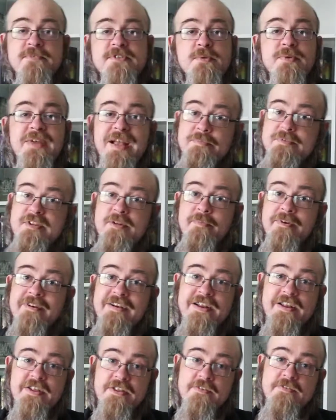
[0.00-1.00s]
So Captain
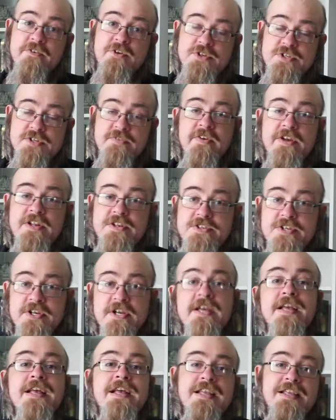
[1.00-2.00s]
America, the first
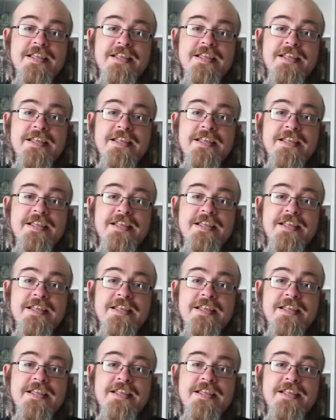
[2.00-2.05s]
Avenger,